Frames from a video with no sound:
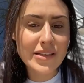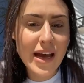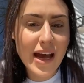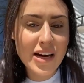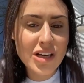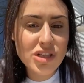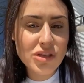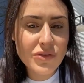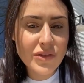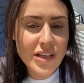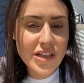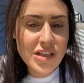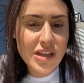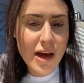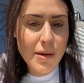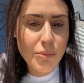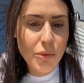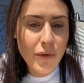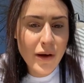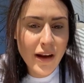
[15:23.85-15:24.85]
How did you reach
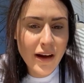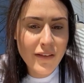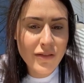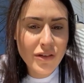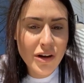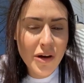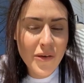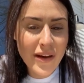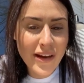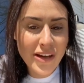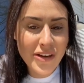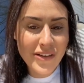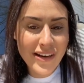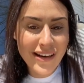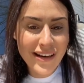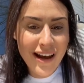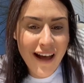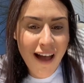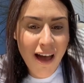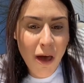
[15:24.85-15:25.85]
that point of knowing you
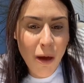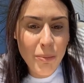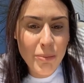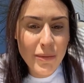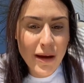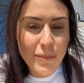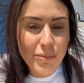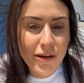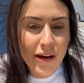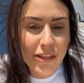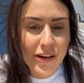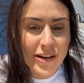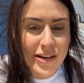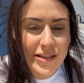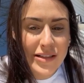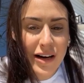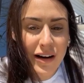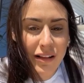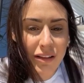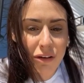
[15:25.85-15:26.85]
need help? My brother
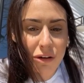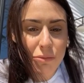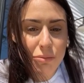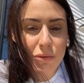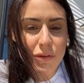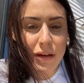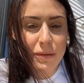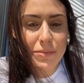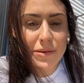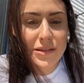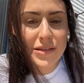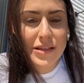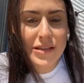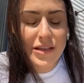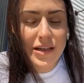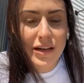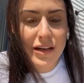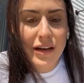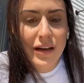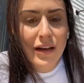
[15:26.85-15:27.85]
is at a low point but
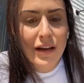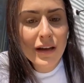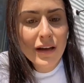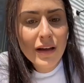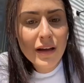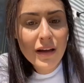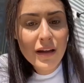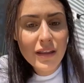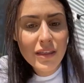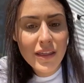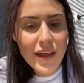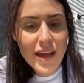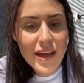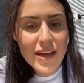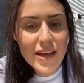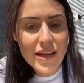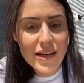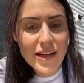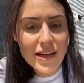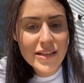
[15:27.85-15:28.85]
doesn't think
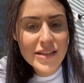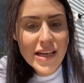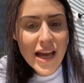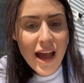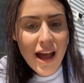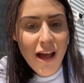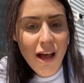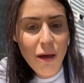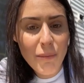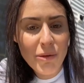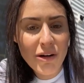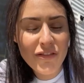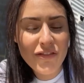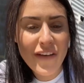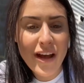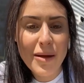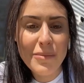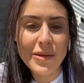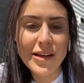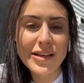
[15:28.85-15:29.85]
he needs help. Our
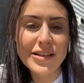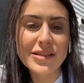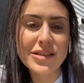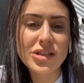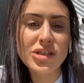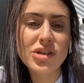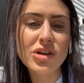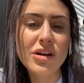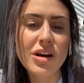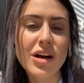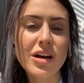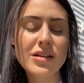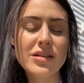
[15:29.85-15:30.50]
family is distraught.